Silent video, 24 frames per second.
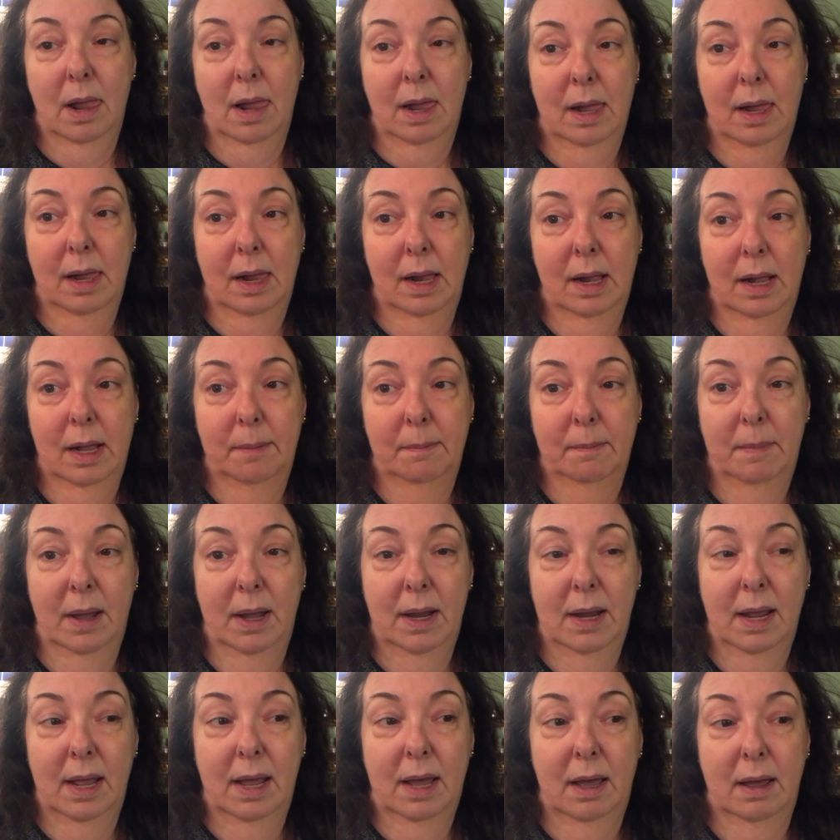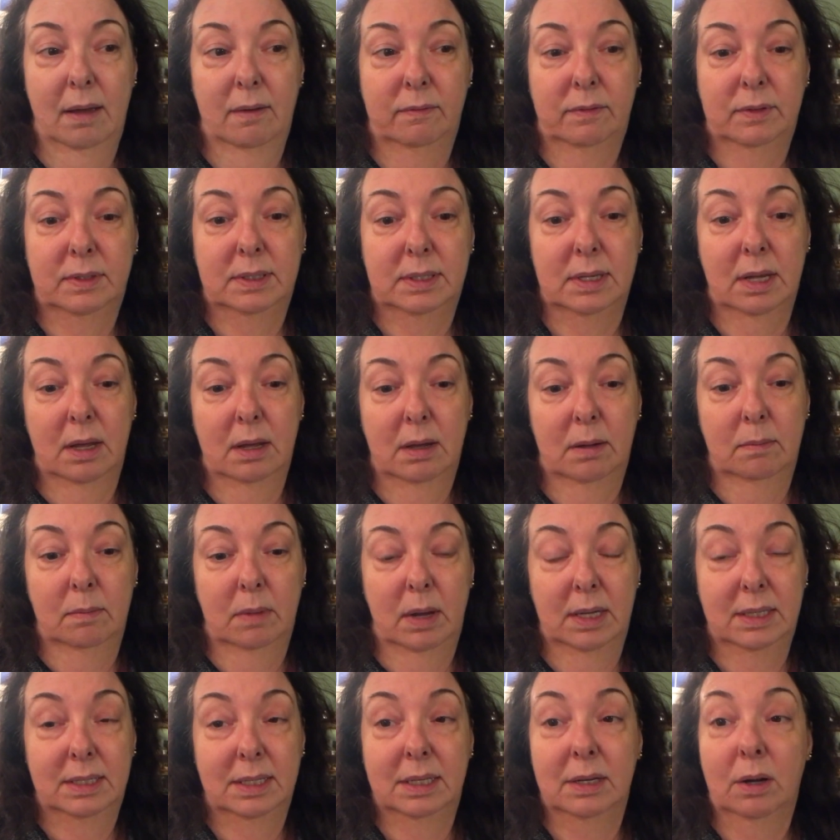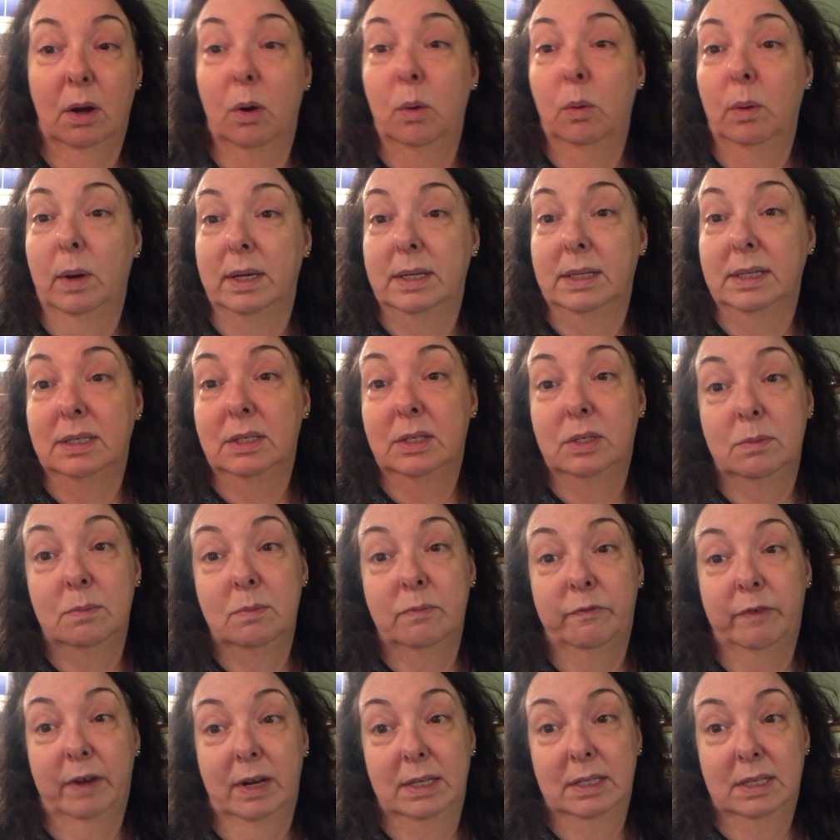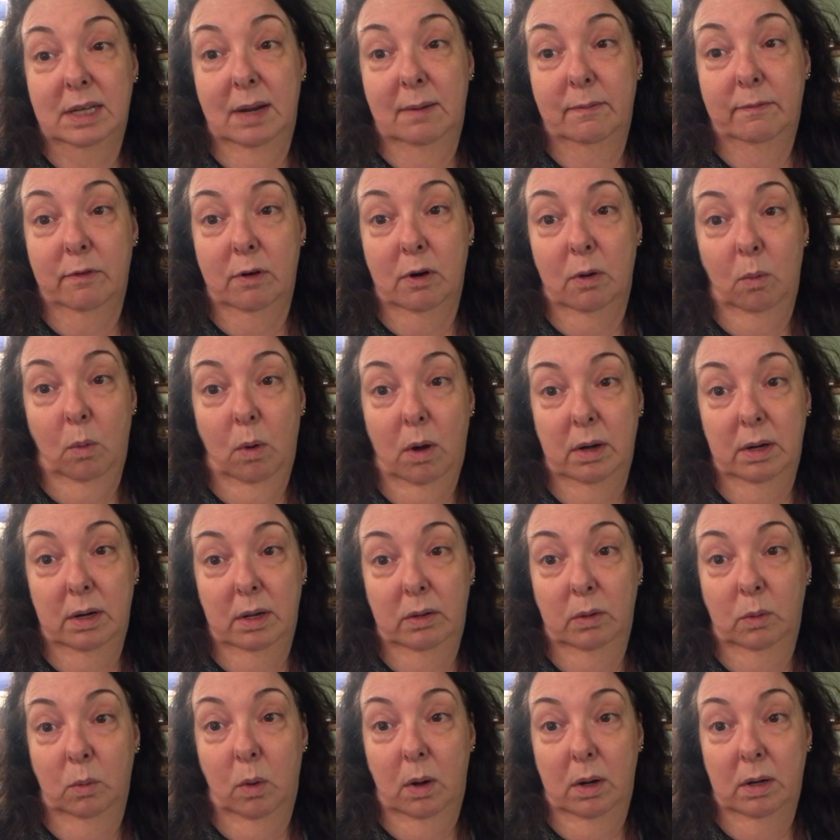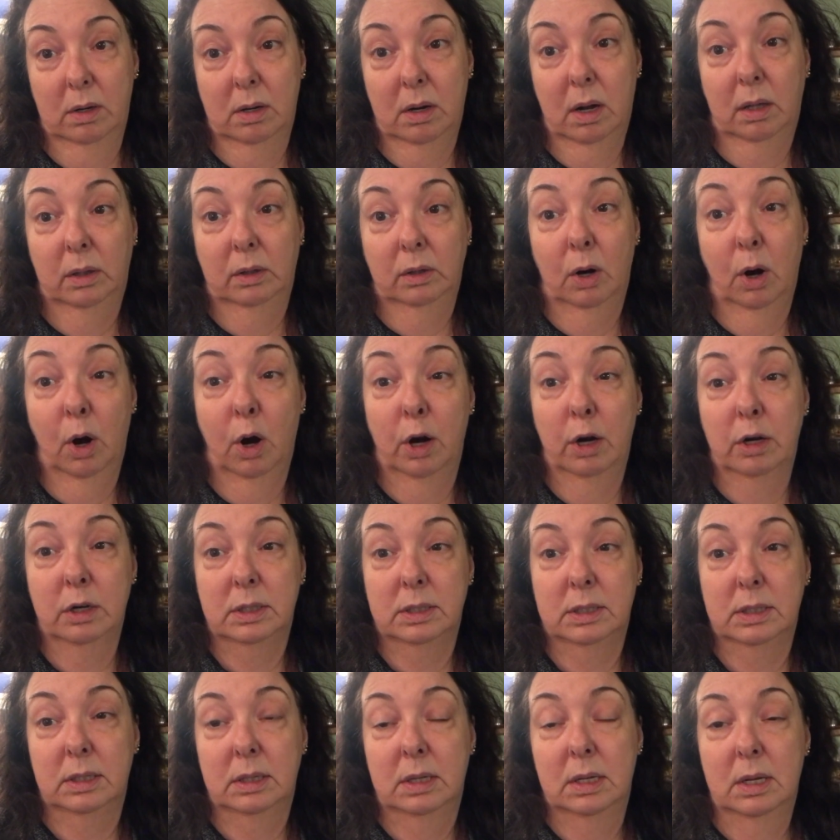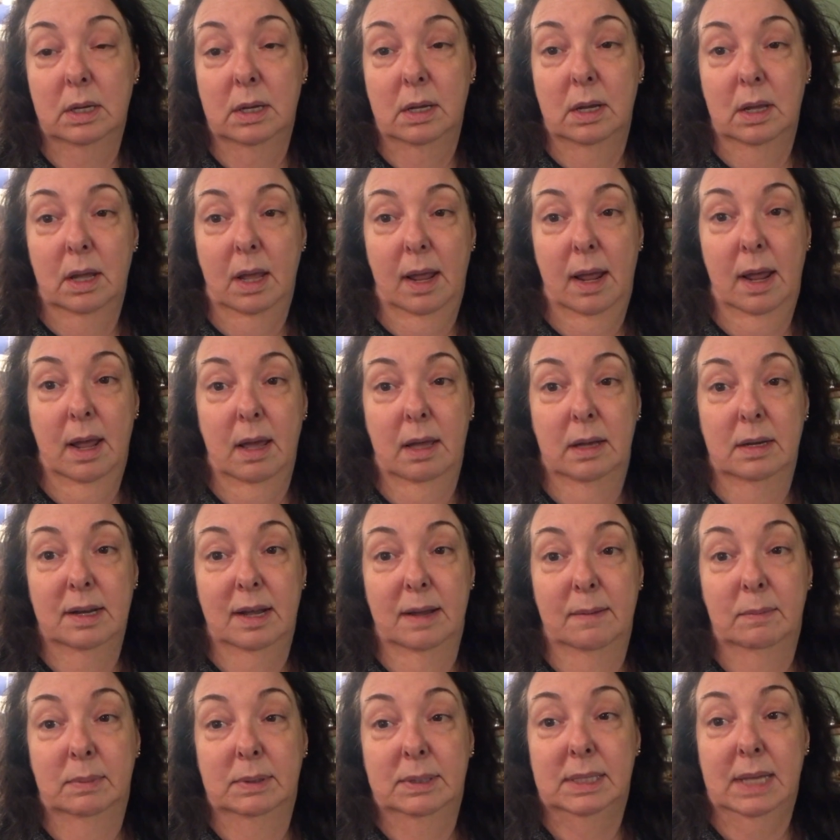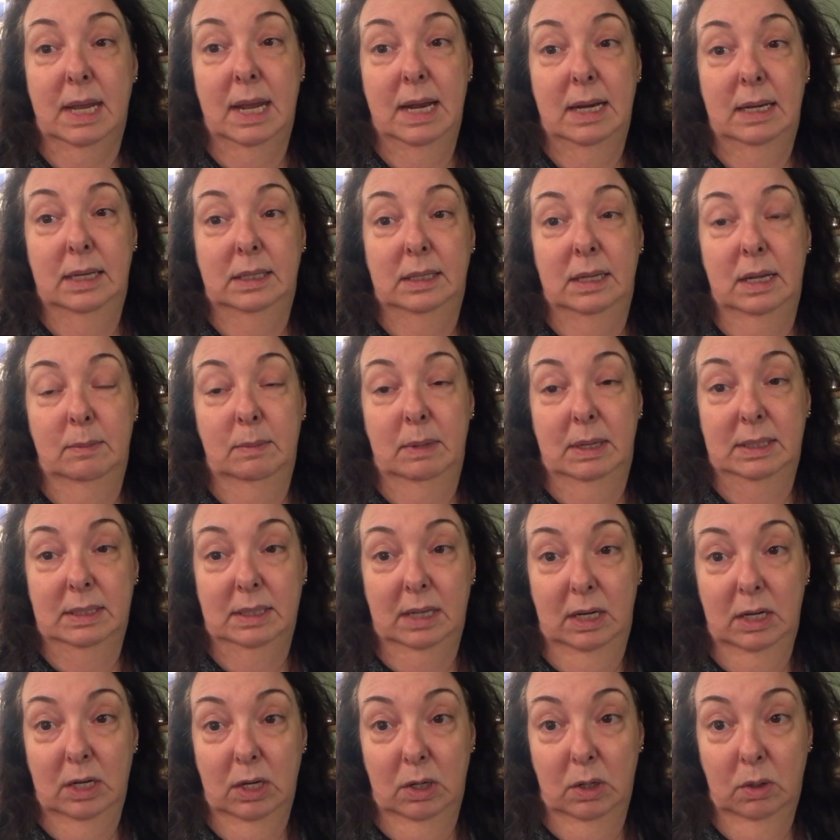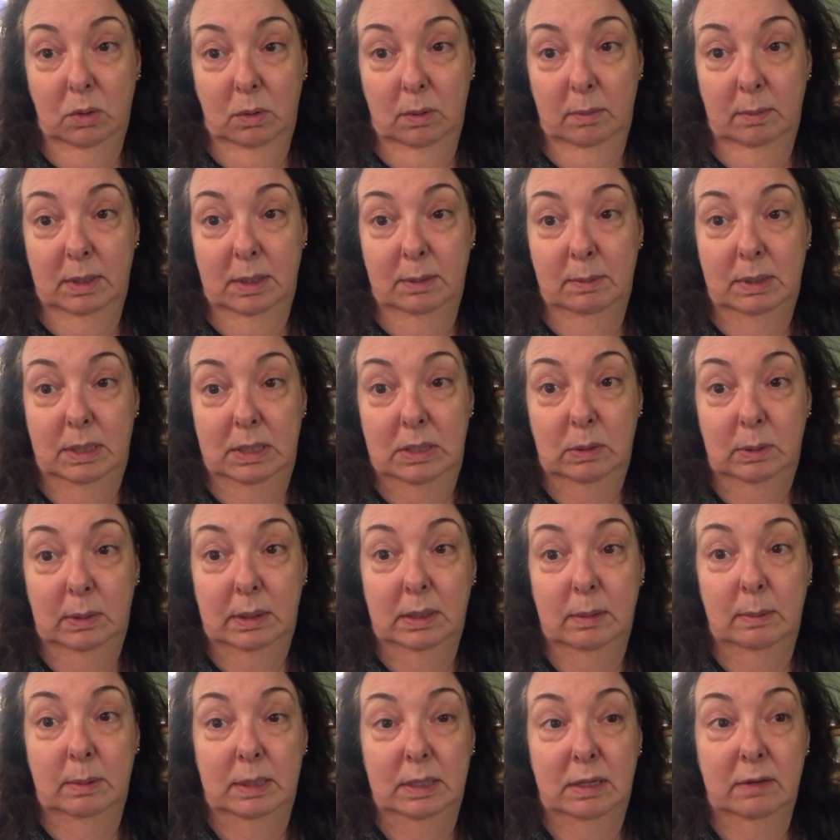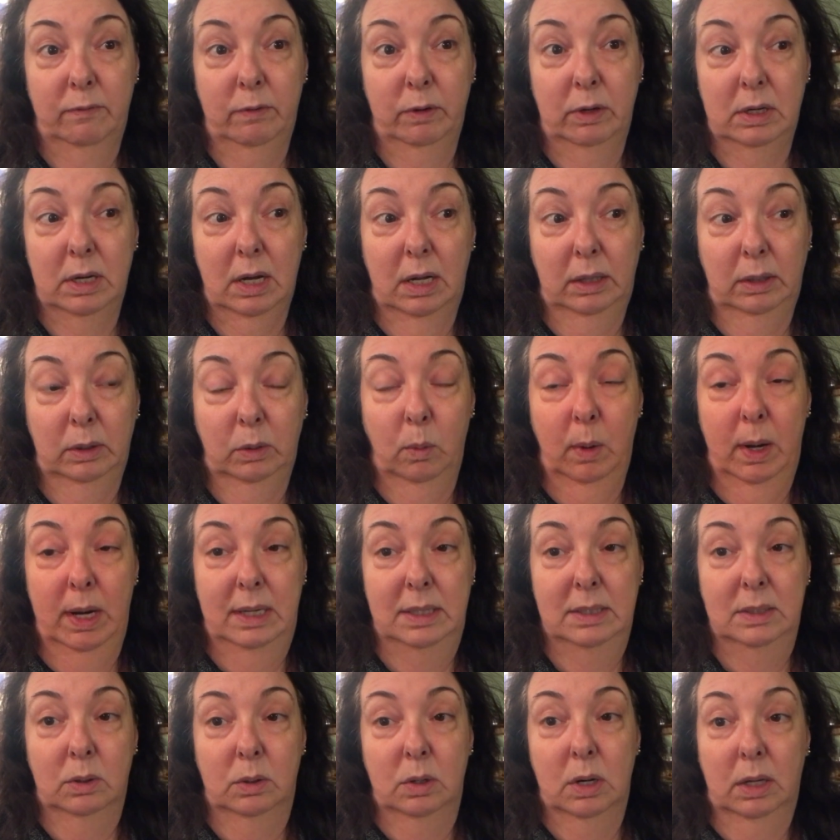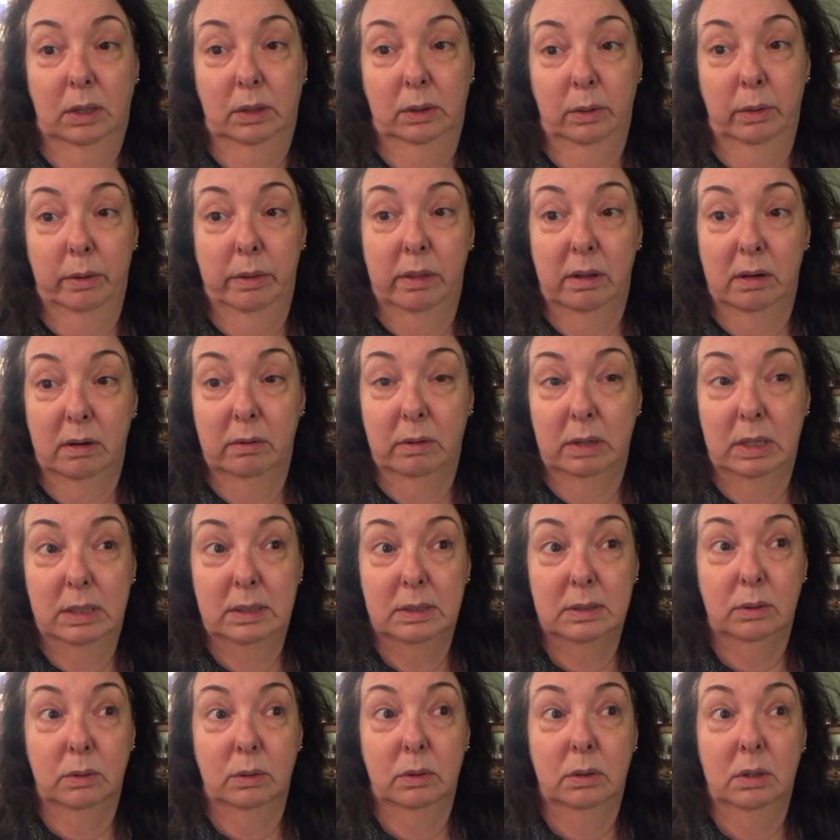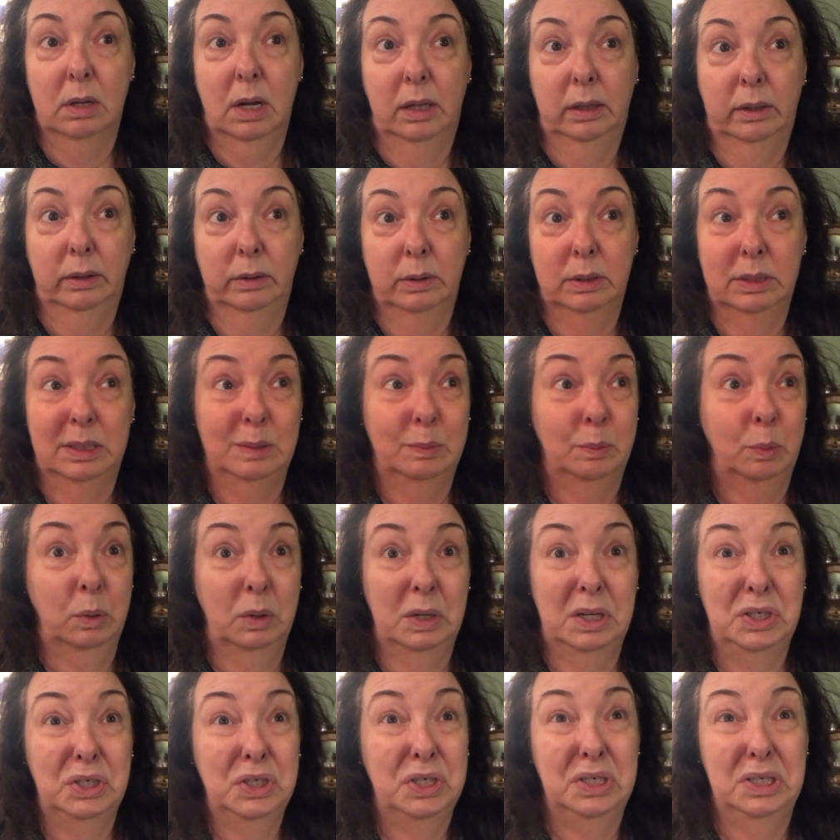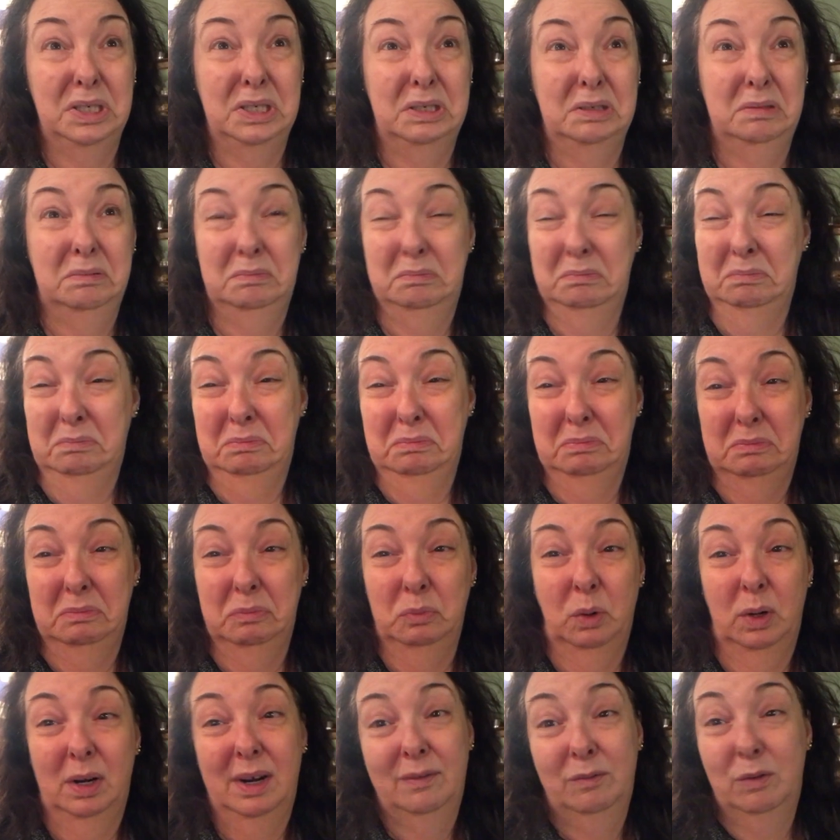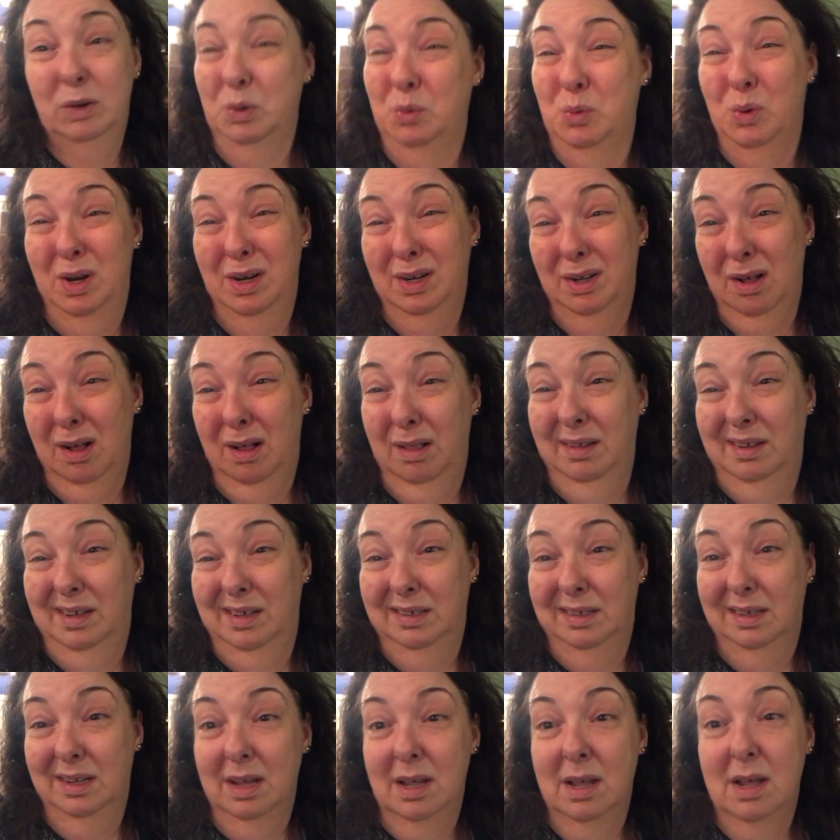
Um, I have some, I did, oh, I did find time for a, another watercolor heart and I'm scanning them as I go. I'm going to be doing them in different colorways or color theories or color inspiration, whatever you want to call it.